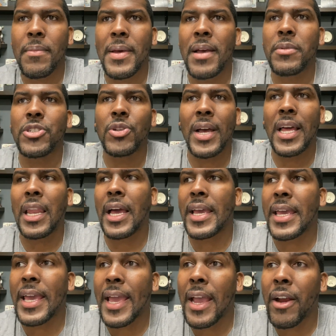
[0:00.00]
man, but you had
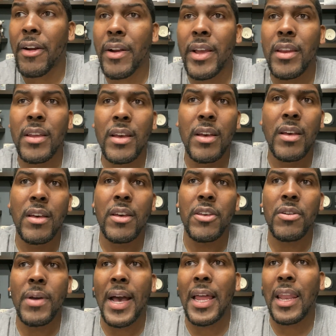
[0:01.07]
like Garrett,
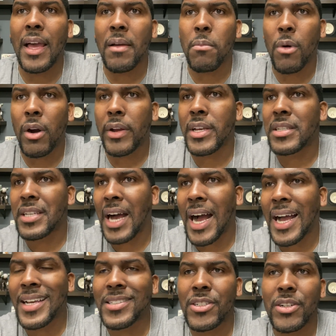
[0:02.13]
you had like Marcus
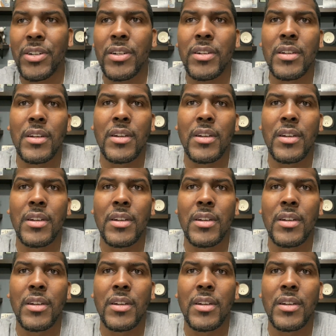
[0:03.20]
Heiser.